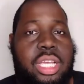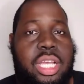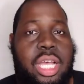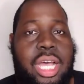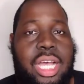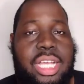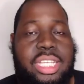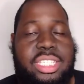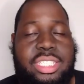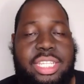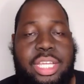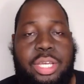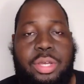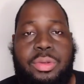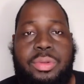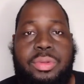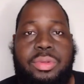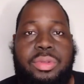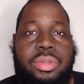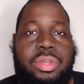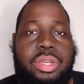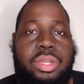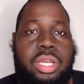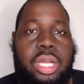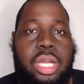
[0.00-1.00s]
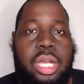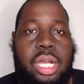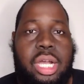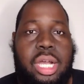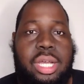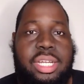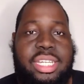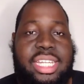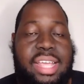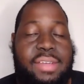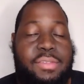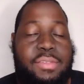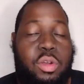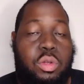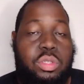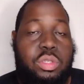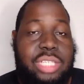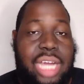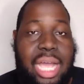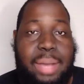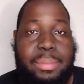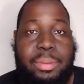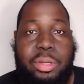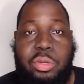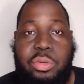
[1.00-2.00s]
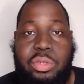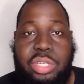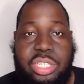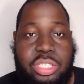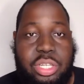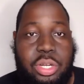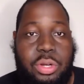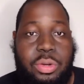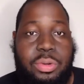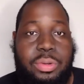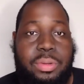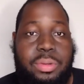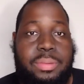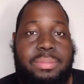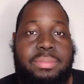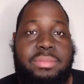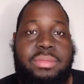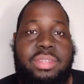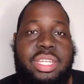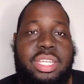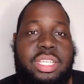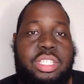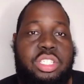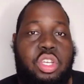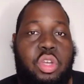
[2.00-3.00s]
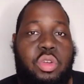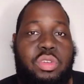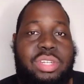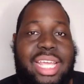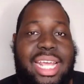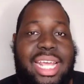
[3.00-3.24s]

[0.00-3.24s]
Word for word: uh, still. Uh, David Ojabo is hurt. So